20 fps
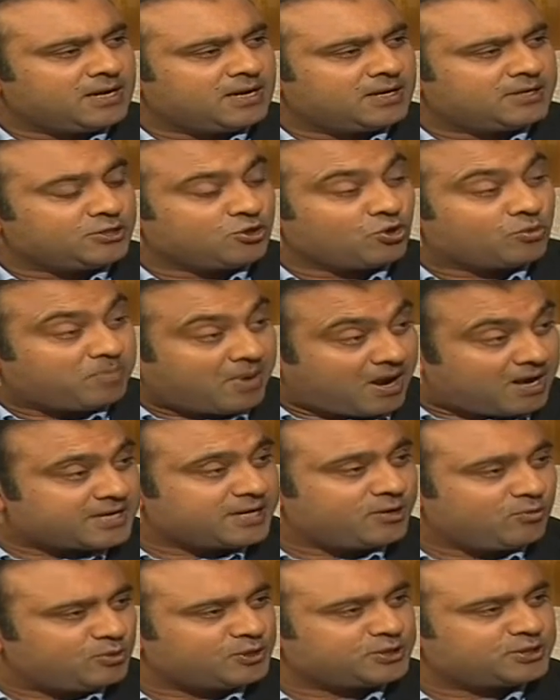your
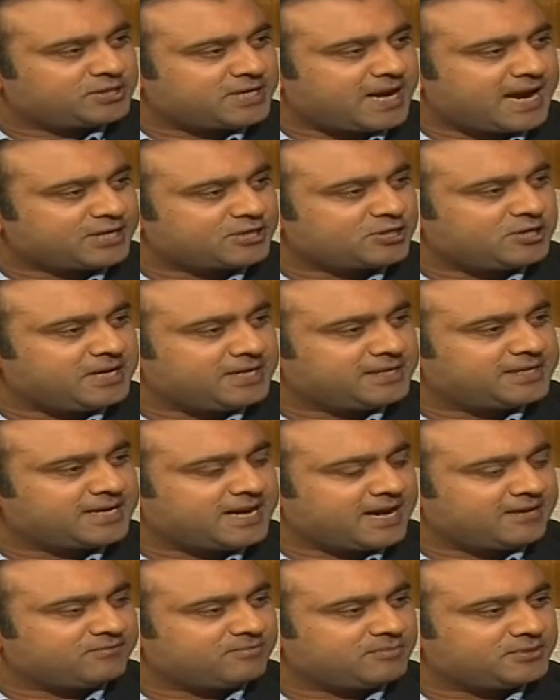party was actually in the
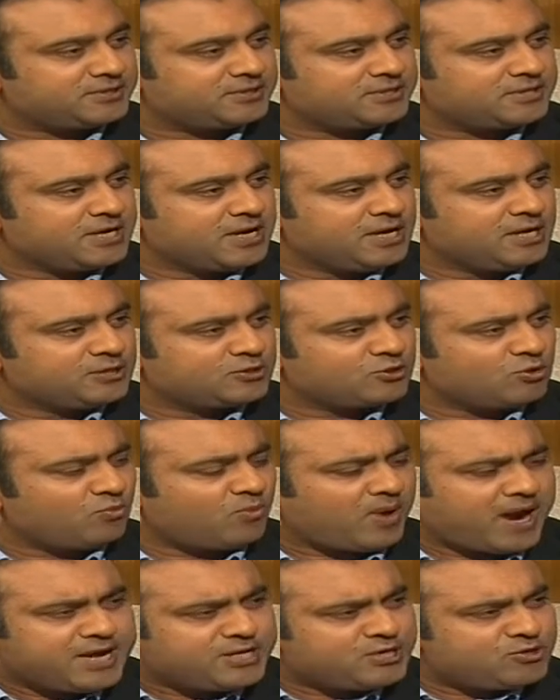government. So
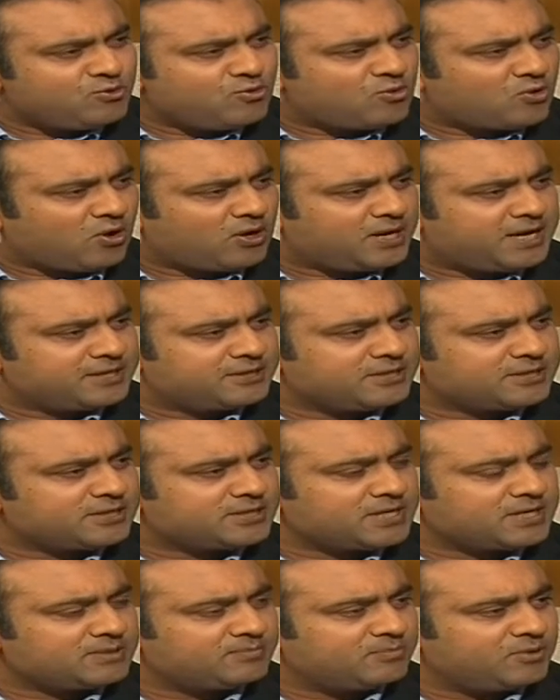why are you calling
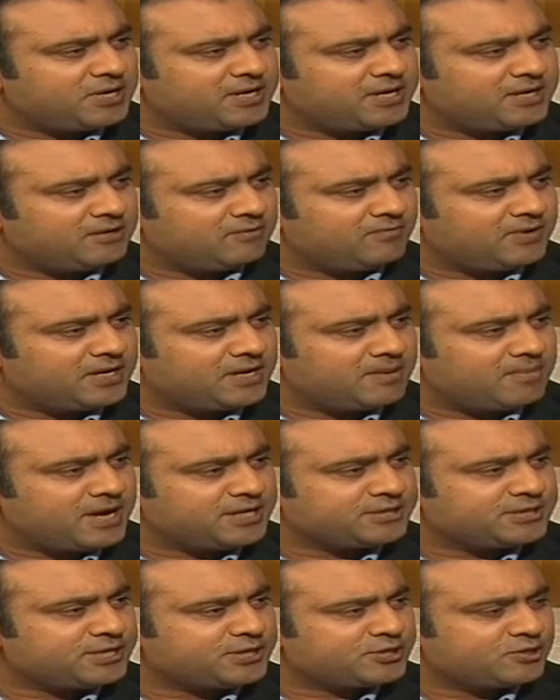this as political
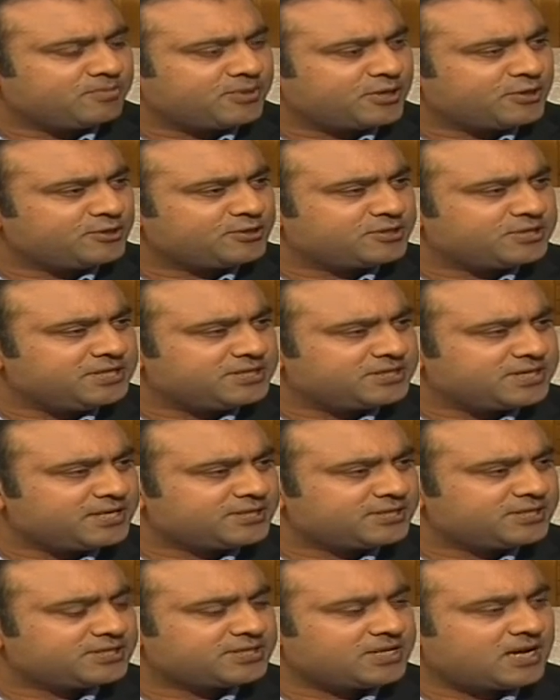victimization? Because these
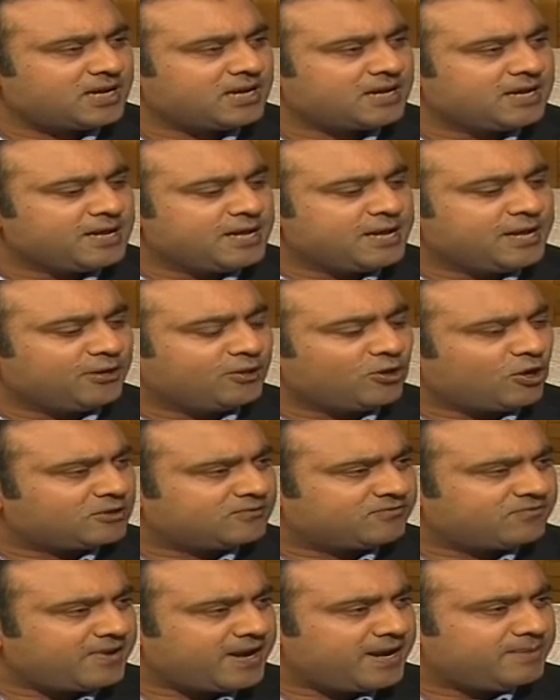cases are
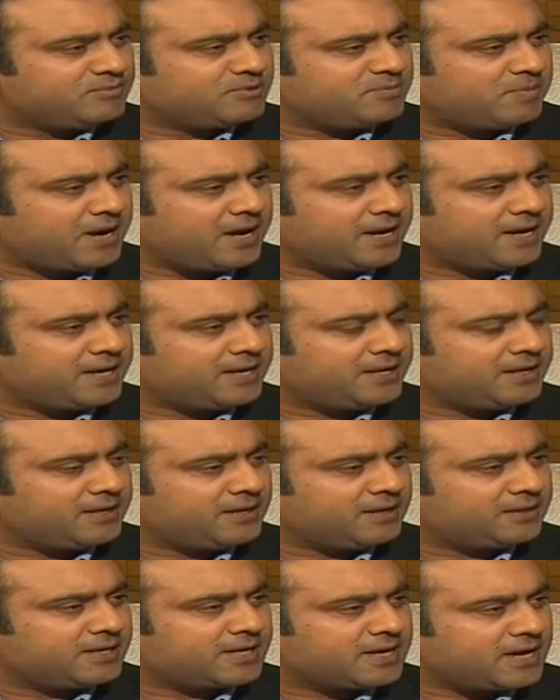not framed by
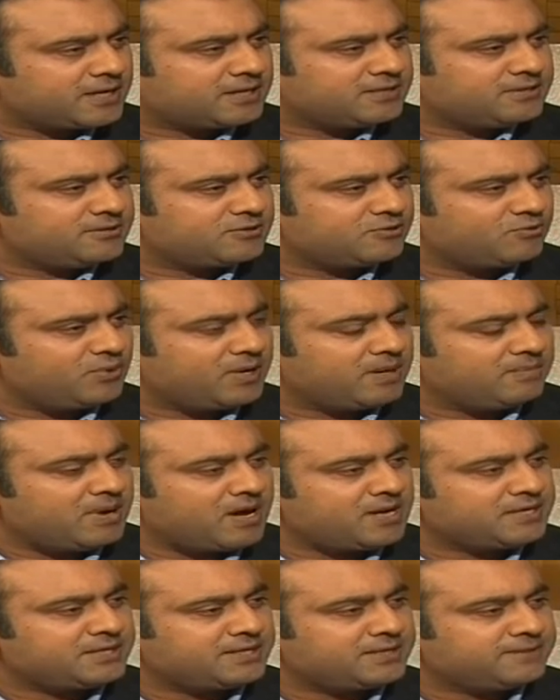the current ruling
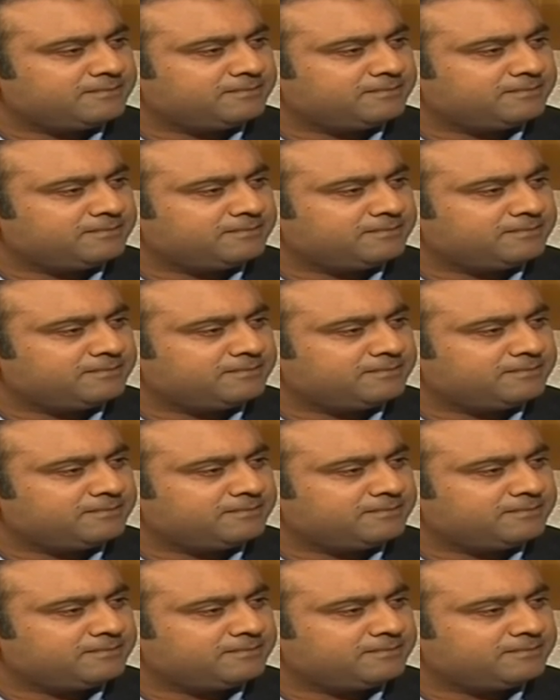party.